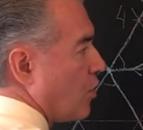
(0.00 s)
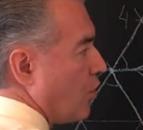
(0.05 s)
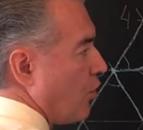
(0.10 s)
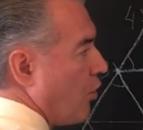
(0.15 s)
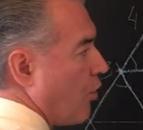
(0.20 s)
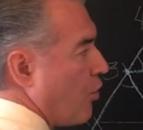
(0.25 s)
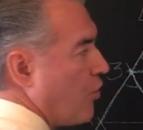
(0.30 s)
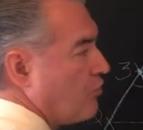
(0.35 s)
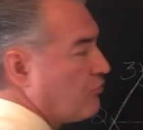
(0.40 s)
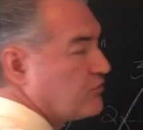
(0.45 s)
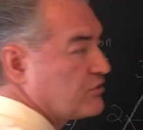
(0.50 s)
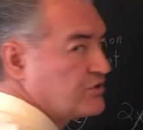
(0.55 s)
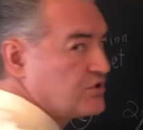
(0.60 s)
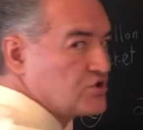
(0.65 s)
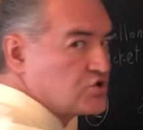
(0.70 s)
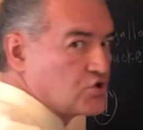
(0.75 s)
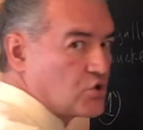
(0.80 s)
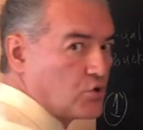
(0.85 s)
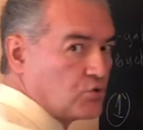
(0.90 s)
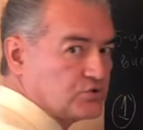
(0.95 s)
over the
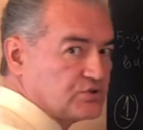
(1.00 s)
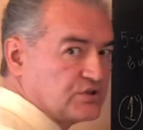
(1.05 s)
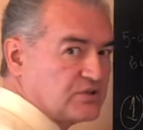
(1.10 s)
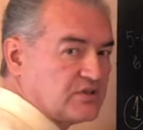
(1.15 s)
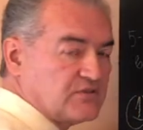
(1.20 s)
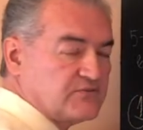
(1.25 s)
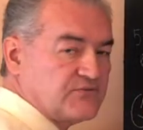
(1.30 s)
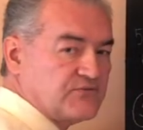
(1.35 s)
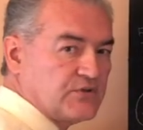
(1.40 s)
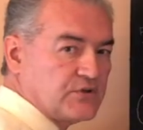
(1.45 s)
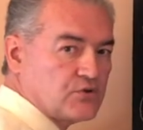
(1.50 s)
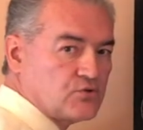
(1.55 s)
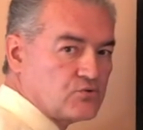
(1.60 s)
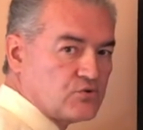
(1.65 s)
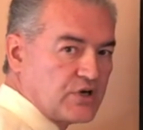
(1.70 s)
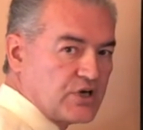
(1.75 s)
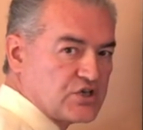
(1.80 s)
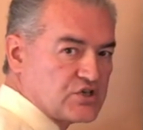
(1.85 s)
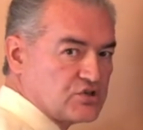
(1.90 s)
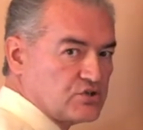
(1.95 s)
chosen
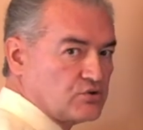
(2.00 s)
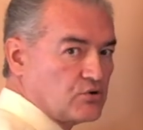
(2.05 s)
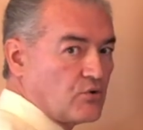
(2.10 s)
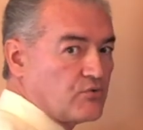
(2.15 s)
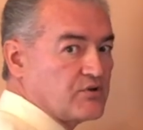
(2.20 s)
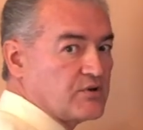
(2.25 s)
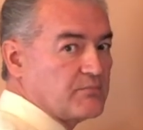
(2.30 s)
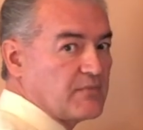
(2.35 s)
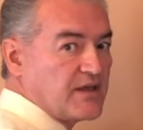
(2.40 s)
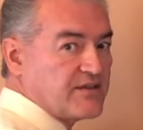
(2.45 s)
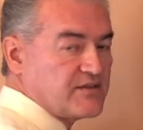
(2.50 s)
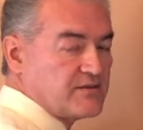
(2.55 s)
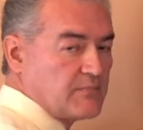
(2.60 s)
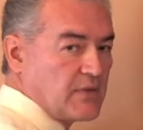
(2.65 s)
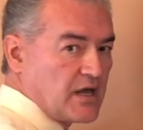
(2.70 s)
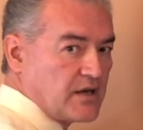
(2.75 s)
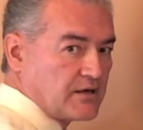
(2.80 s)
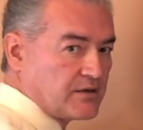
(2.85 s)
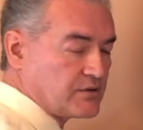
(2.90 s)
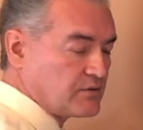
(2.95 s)
configuration of the
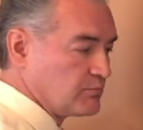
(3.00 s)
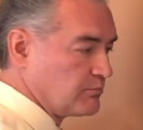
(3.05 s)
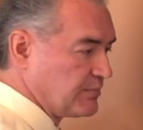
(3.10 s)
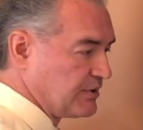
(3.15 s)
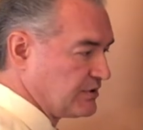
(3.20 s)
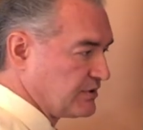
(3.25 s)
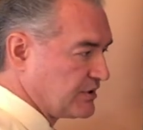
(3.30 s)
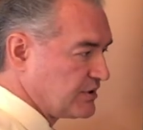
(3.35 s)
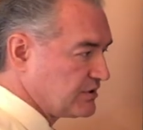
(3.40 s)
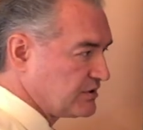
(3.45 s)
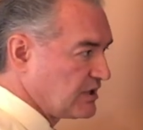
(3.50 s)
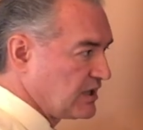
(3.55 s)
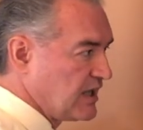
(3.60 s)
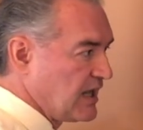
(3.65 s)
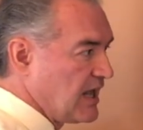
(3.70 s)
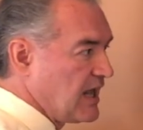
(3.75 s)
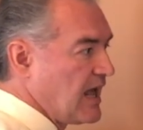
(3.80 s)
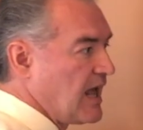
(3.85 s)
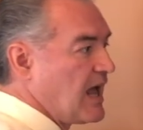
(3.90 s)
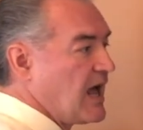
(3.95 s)
mathematical billiard
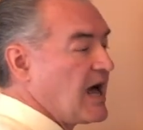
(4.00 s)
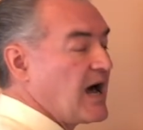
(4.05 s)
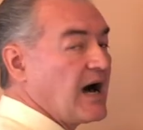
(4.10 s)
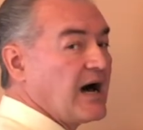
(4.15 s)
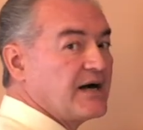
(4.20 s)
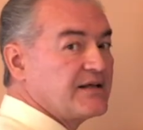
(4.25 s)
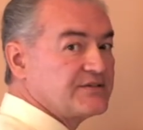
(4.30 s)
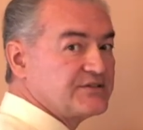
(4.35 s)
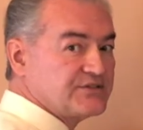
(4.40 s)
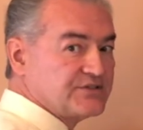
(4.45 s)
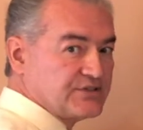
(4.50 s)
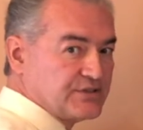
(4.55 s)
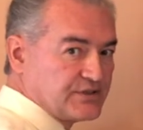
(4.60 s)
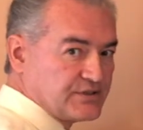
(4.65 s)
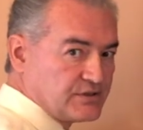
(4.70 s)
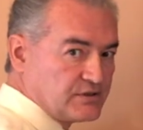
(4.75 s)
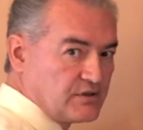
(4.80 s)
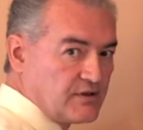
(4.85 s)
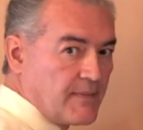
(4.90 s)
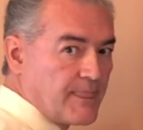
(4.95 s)

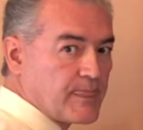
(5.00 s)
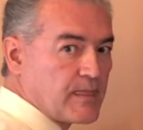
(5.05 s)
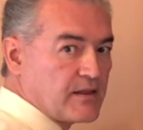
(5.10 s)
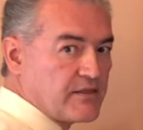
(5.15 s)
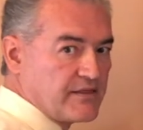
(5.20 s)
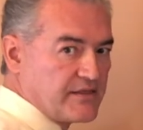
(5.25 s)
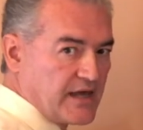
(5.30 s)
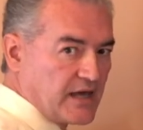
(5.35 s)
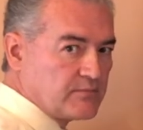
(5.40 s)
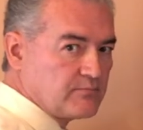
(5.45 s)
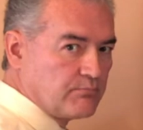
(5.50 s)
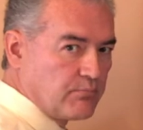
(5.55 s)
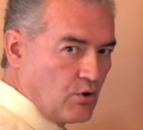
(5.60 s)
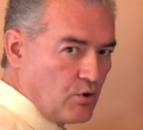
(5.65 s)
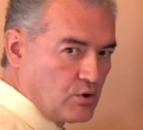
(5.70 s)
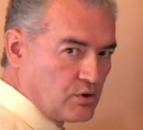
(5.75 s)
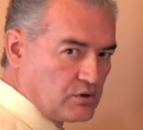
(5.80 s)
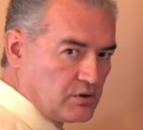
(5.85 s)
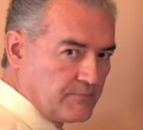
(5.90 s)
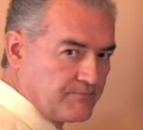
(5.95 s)
until that
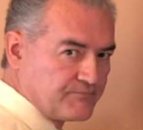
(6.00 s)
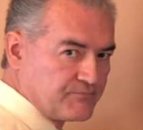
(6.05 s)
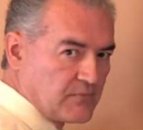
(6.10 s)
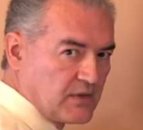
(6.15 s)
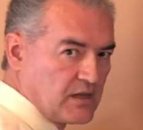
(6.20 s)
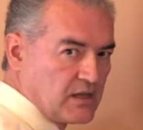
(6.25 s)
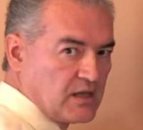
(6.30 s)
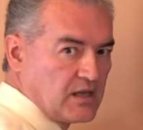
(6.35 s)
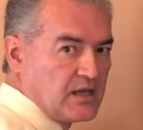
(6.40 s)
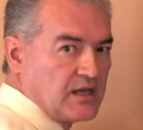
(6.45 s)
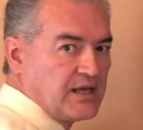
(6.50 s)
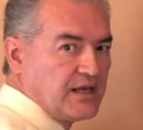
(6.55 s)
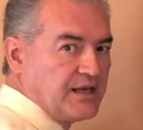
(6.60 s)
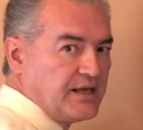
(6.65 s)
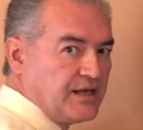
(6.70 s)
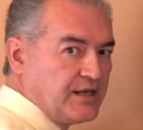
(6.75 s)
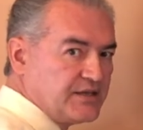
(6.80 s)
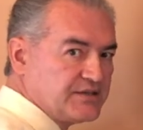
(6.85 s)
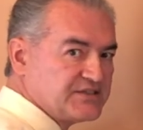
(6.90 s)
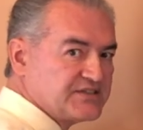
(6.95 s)
ball
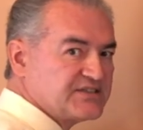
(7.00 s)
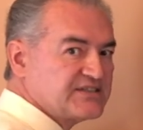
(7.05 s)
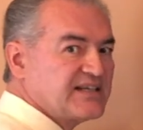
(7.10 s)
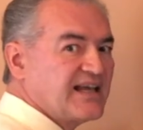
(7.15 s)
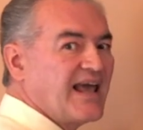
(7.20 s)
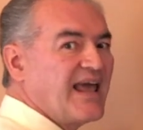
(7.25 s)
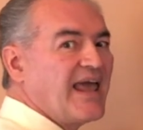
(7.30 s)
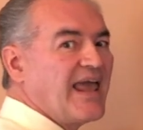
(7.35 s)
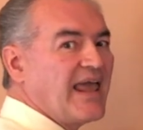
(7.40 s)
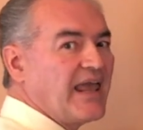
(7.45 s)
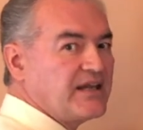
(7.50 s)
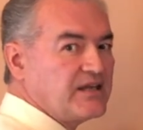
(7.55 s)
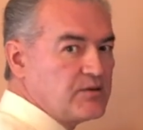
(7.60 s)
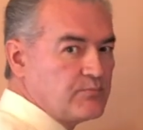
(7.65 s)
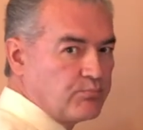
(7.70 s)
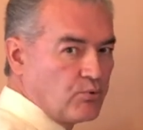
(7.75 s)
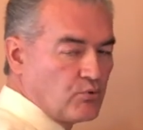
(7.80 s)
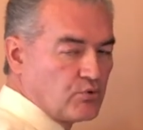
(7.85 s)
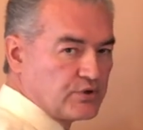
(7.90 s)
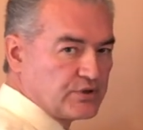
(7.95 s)
hits any
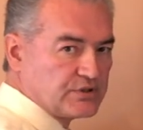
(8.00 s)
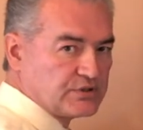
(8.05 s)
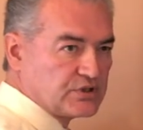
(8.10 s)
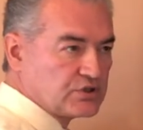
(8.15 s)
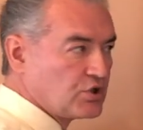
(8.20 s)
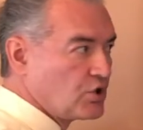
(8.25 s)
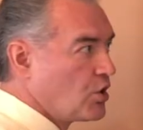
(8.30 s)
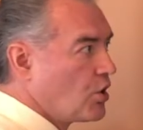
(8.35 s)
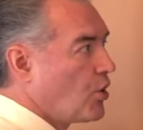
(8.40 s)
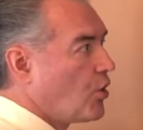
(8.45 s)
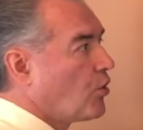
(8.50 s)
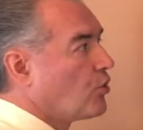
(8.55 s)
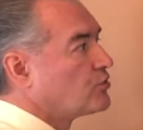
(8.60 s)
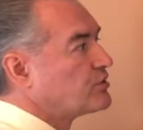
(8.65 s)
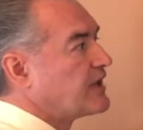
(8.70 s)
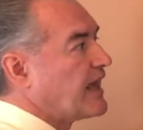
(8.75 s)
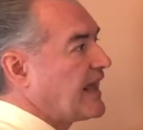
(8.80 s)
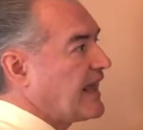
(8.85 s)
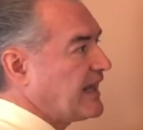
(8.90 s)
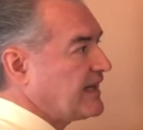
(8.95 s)
point
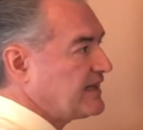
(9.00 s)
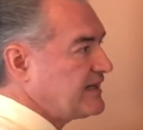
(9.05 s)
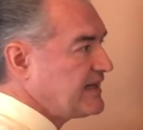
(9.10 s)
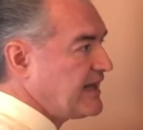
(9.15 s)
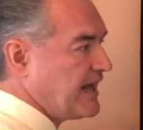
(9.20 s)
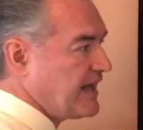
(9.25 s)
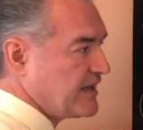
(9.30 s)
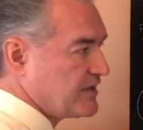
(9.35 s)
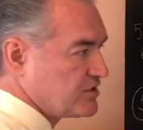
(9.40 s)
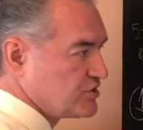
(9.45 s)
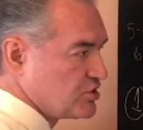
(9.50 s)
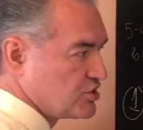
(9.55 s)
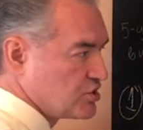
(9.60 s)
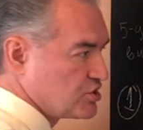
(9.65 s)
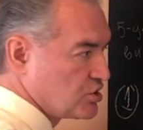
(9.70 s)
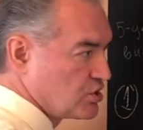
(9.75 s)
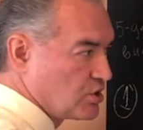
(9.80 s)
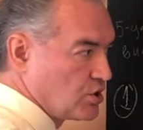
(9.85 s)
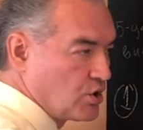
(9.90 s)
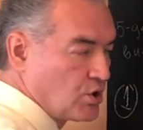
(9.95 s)
on any edge
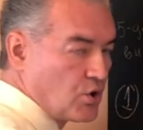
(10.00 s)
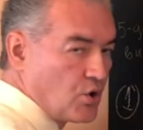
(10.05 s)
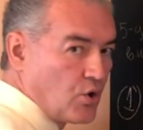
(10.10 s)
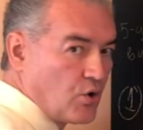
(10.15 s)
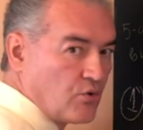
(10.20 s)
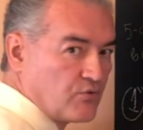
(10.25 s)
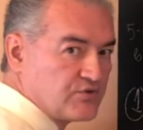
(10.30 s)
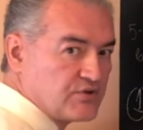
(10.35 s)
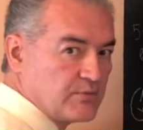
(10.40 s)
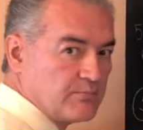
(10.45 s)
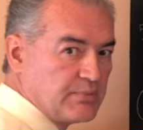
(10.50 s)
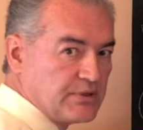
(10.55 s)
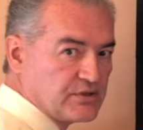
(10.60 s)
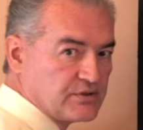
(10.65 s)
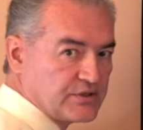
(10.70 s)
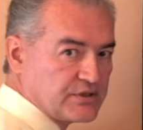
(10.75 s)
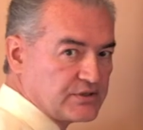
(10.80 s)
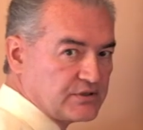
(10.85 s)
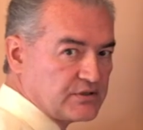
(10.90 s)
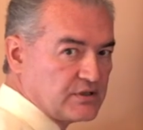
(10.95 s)
of the
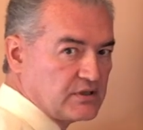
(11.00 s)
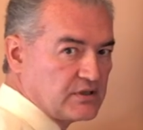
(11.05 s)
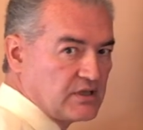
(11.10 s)
billiard